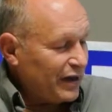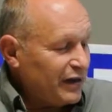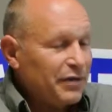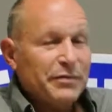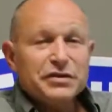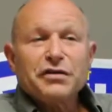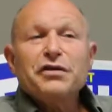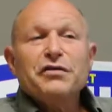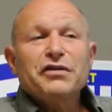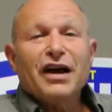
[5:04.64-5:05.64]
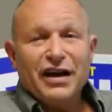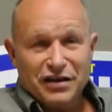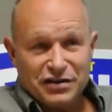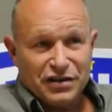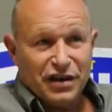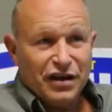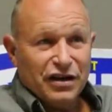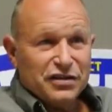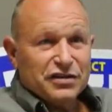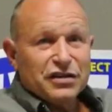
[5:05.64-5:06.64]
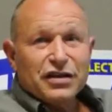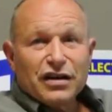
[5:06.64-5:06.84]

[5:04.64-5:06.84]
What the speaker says: think Mr. Yu likes is